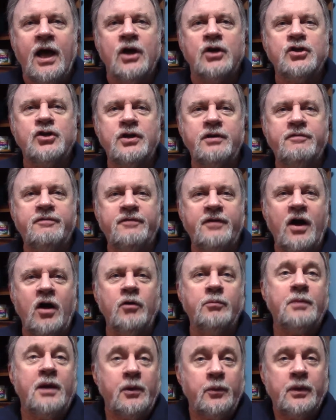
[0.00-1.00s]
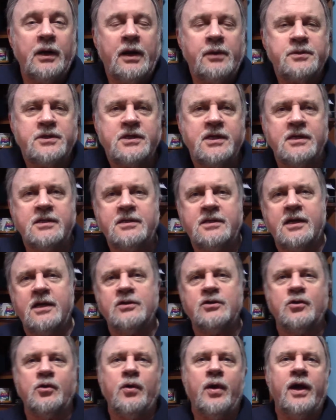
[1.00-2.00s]
she found me when I was in
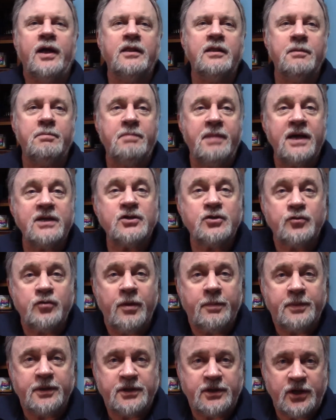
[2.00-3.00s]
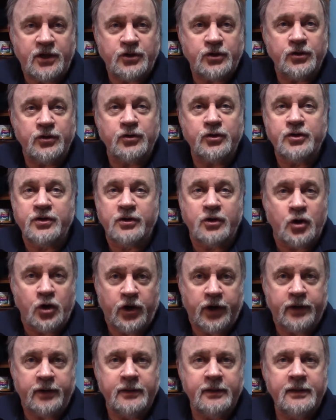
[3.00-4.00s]
6th grade the best trumpet teacher she
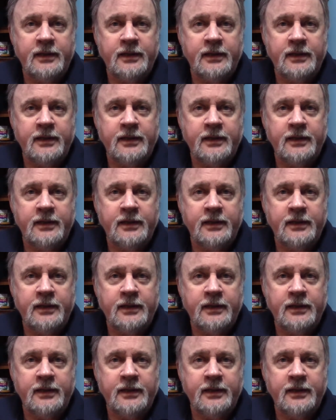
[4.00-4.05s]
could,